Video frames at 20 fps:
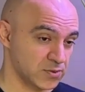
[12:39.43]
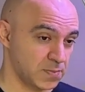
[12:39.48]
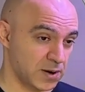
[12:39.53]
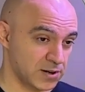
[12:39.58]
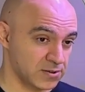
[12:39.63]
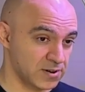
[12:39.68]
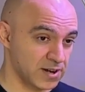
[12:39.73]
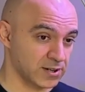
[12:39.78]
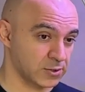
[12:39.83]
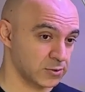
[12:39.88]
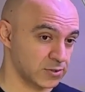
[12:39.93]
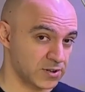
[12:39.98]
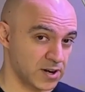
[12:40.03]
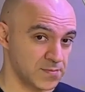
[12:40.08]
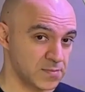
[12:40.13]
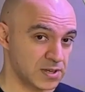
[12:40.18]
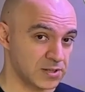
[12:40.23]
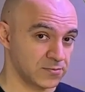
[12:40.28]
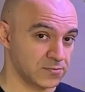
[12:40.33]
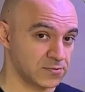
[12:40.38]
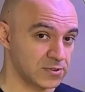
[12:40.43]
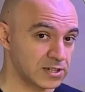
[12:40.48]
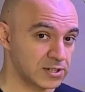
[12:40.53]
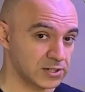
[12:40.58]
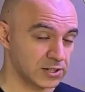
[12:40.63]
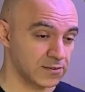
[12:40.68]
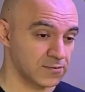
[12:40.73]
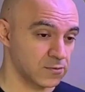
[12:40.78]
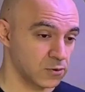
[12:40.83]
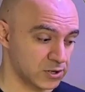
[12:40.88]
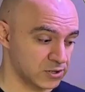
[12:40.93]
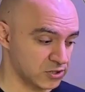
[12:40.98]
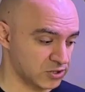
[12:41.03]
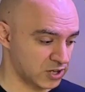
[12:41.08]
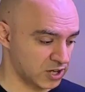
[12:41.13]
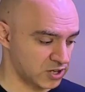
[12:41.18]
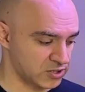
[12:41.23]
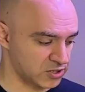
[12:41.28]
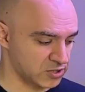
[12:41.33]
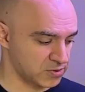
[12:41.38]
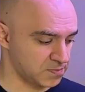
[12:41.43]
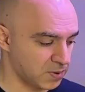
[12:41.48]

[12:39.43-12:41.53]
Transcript: By regular, I mean weekly water changes.